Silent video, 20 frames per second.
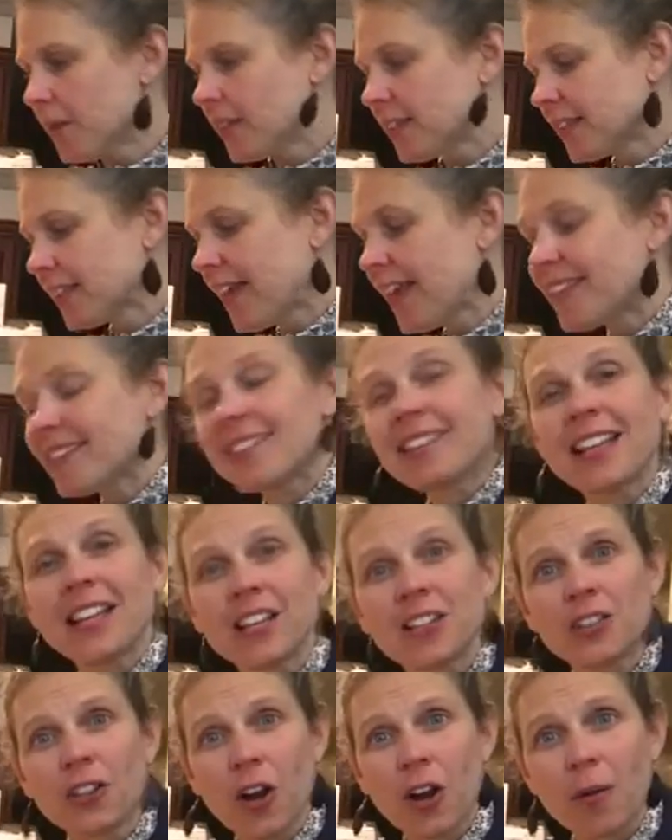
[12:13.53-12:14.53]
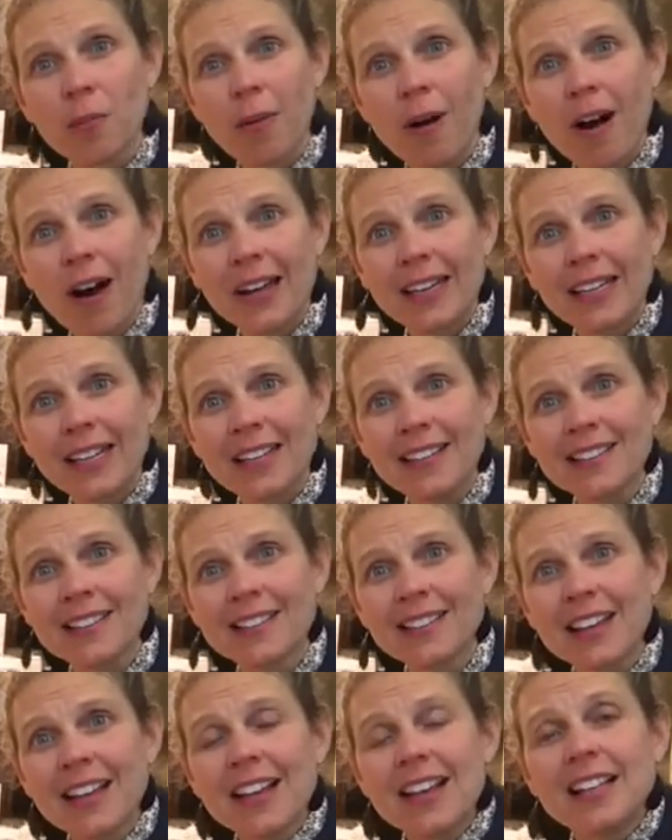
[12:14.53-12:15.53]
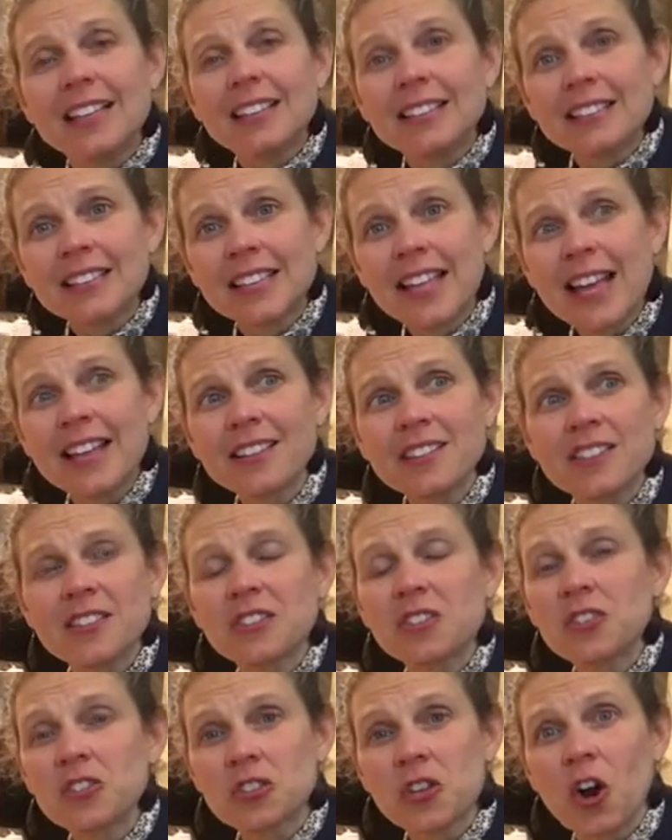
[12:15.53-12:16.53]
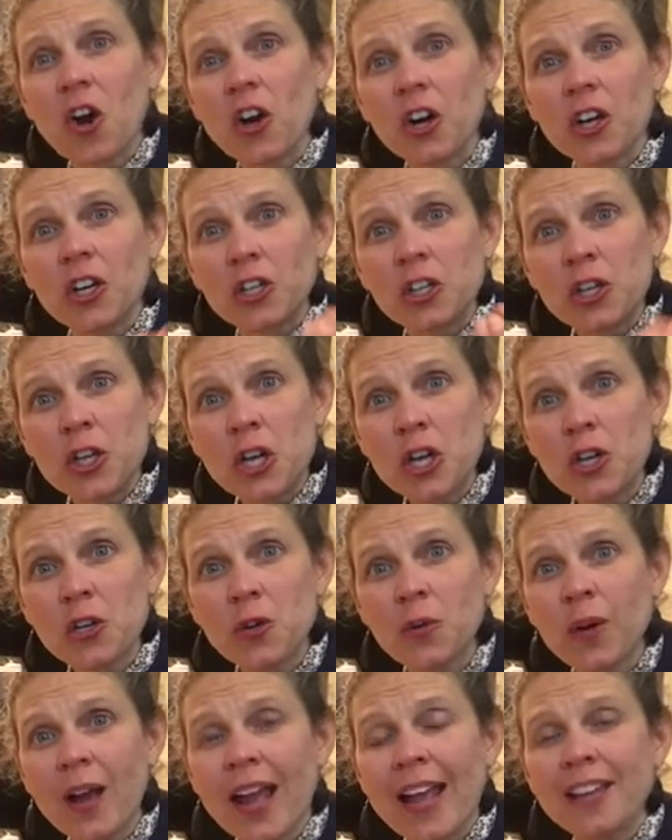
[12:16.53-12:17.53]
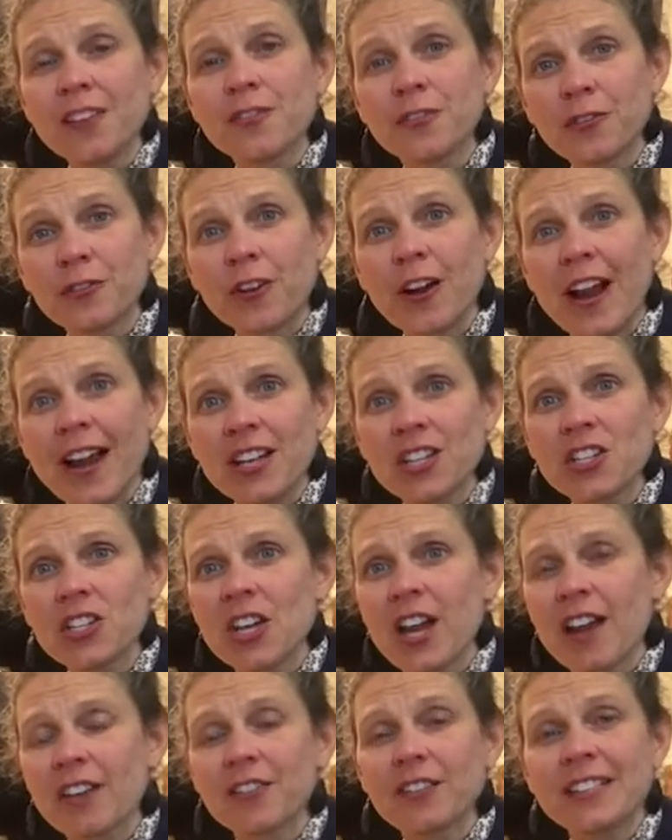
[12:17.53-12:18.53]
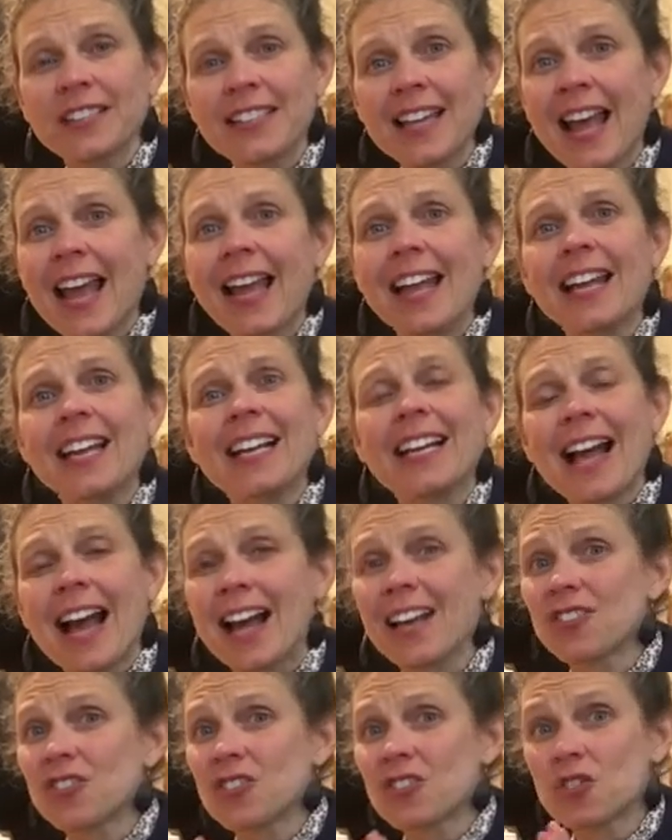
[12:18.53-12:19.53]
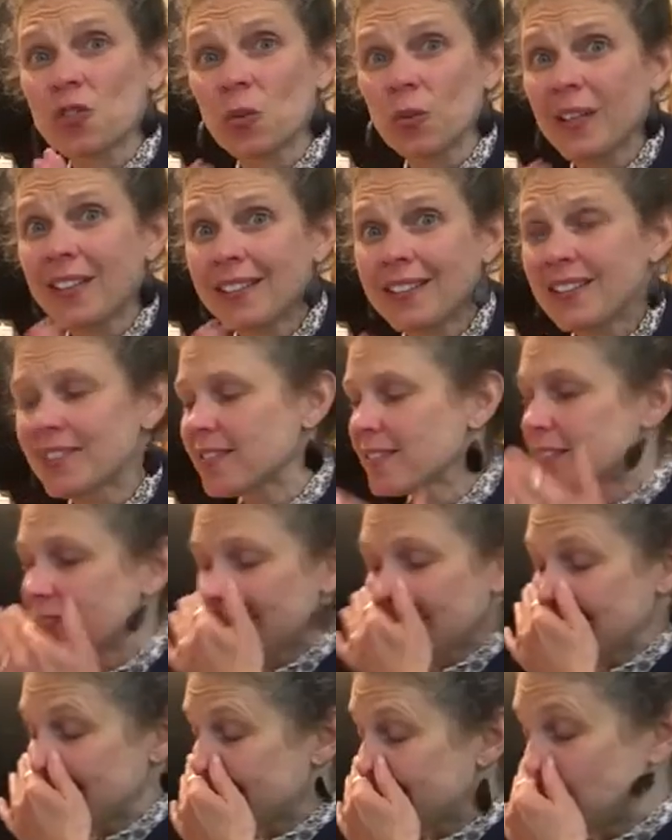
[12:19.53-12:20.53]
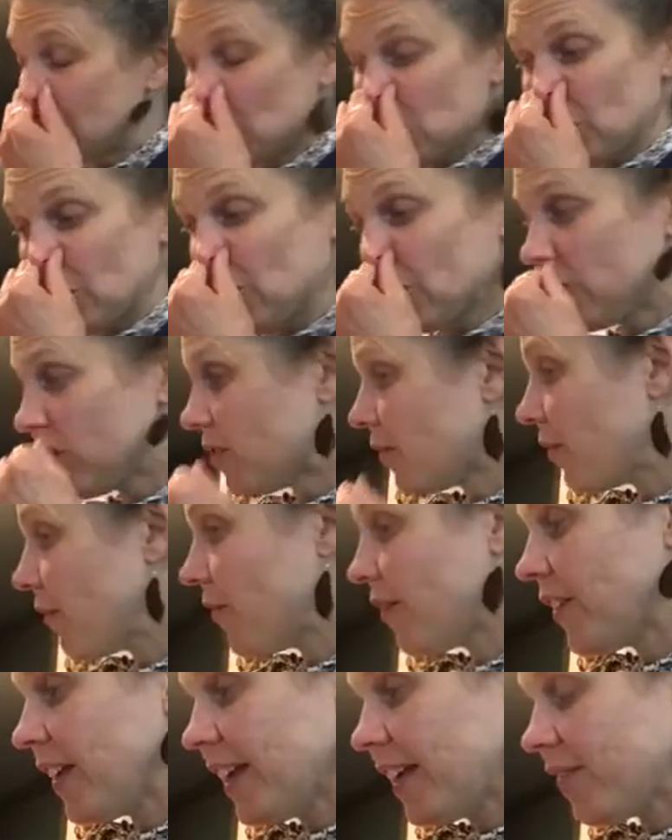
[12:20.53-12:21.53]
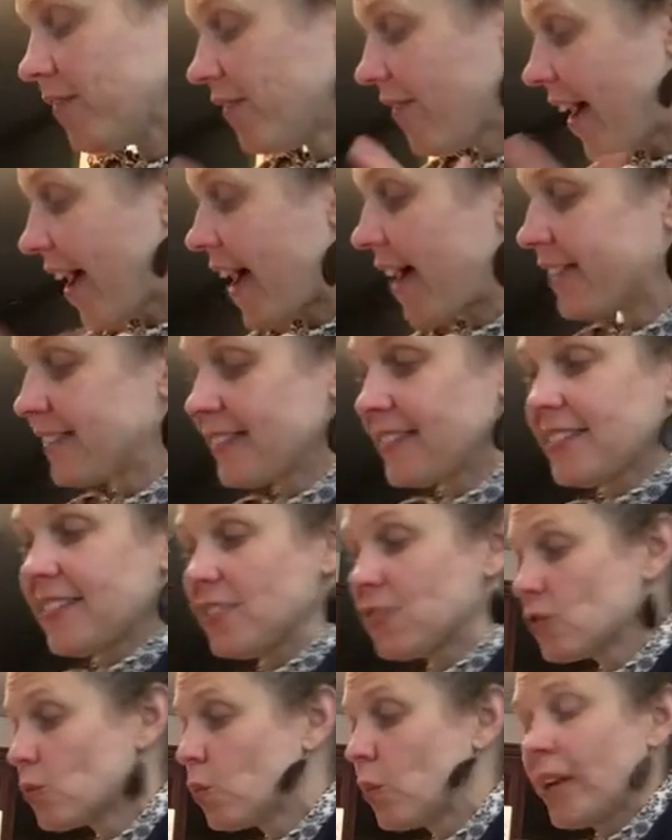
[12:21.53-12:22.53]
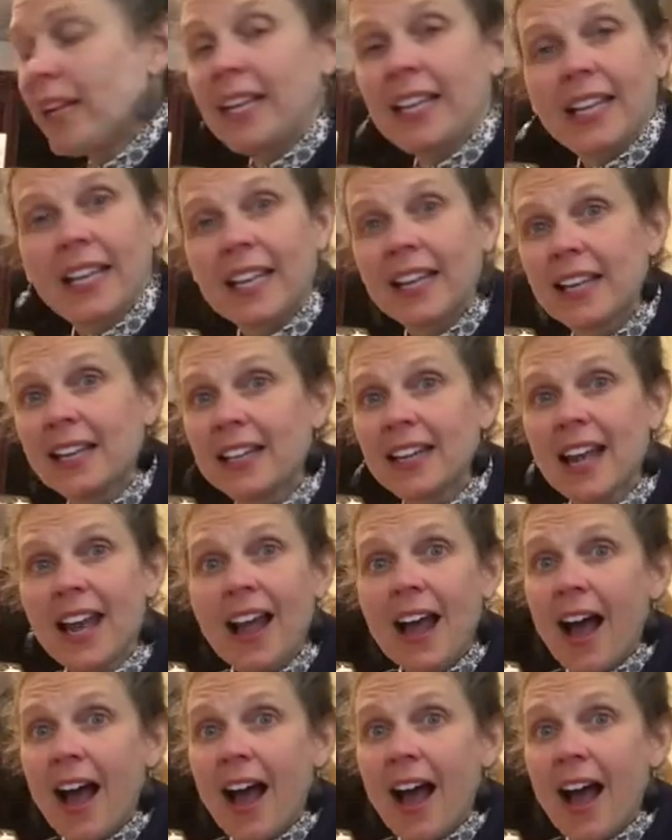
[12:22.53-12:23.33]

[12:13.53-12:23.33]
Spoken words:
let's heal our bodies. Let's start new and fresh every day. Guys, join this juice fast this weekend.